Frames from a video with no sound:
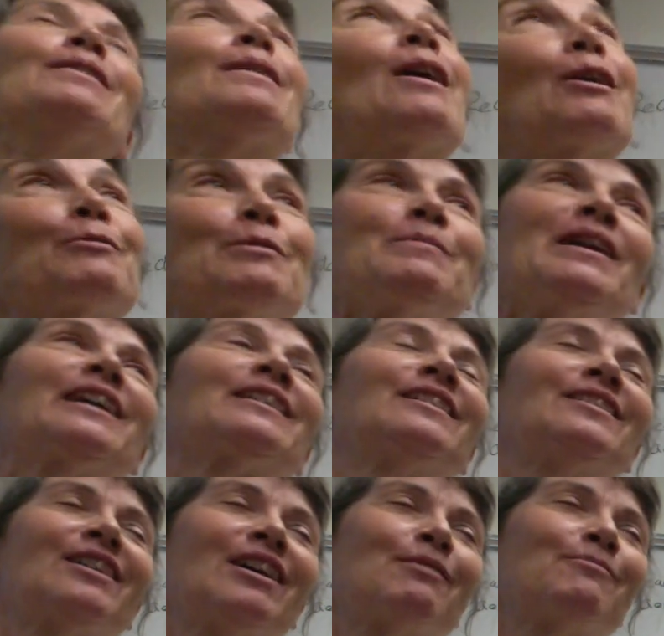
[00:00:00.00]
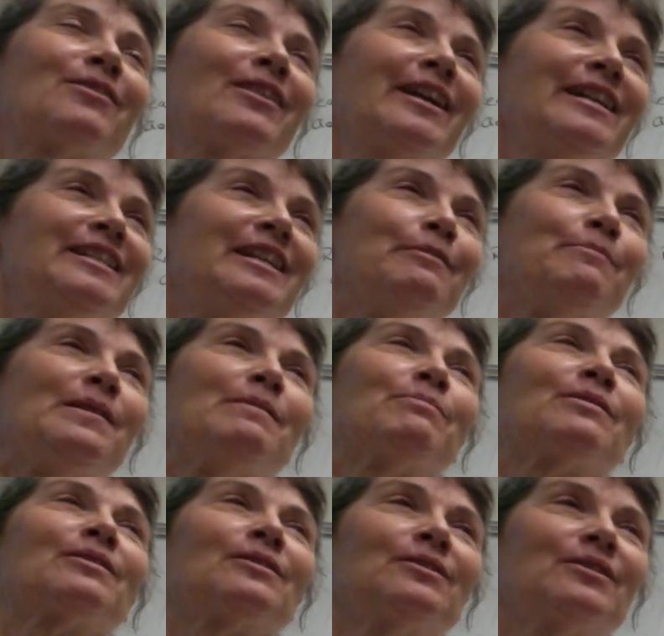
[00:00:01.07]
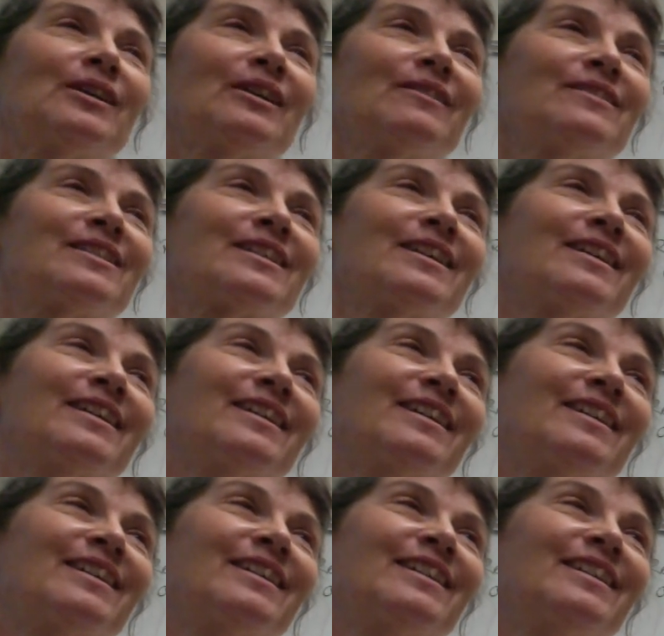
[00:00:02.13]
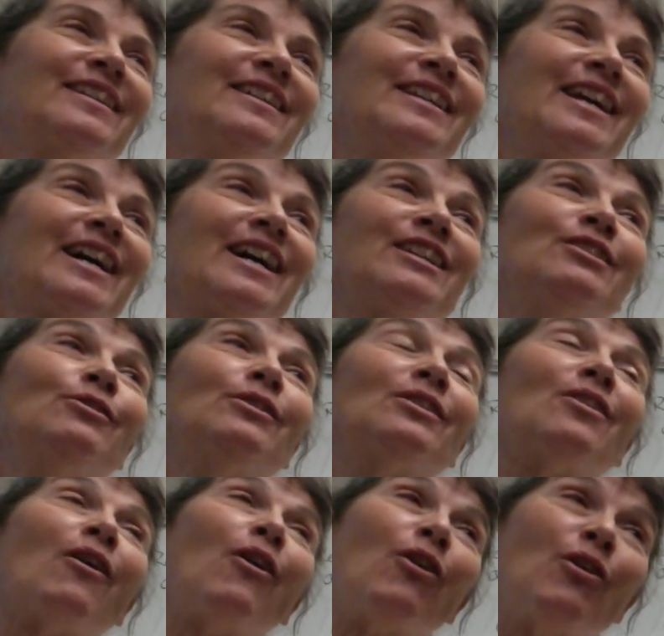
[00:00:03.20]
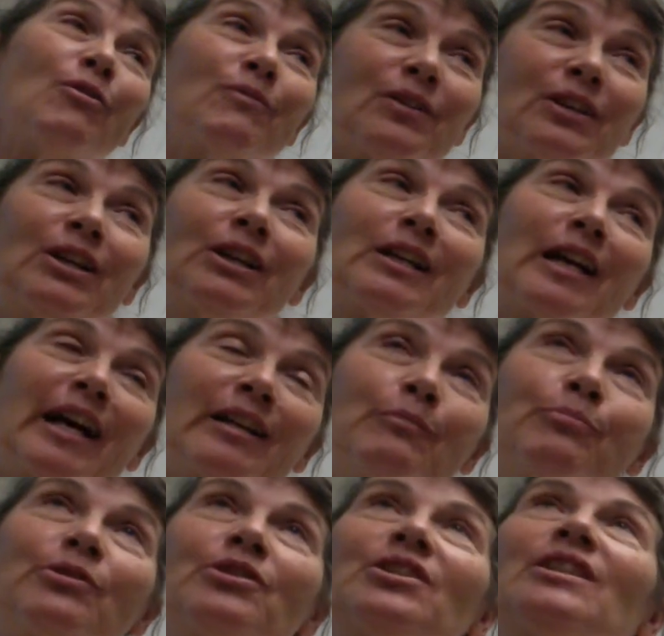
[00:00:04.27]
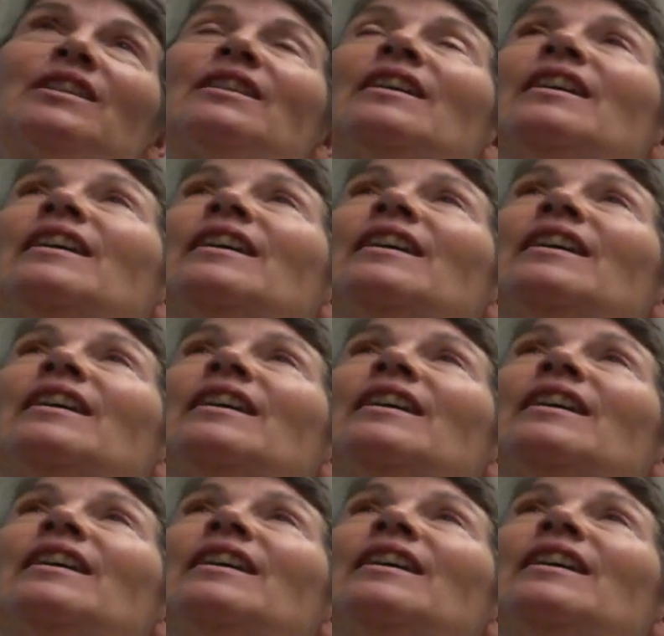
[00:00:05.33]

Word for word: Are we making a lot more ATP per glucose? Yeah, you could all you could kind of push it,